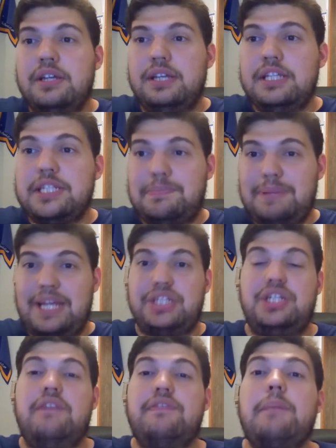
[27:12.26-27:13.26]

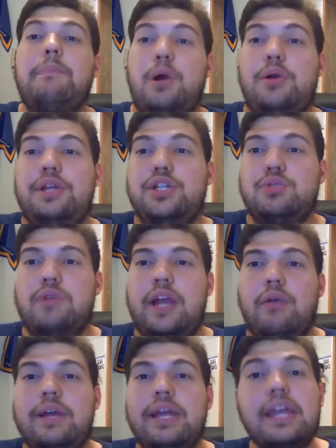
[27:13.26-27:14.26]
especially if that party is
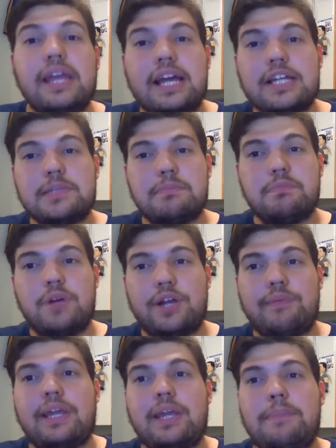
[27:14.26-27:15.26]
right-wing and has
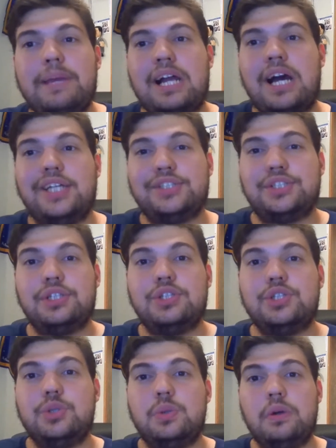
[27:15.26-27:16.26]
rhetoric a bit hostile
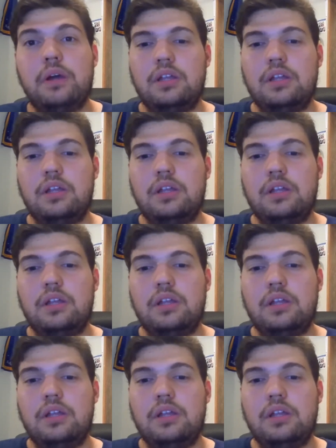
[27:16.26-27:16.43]
to them.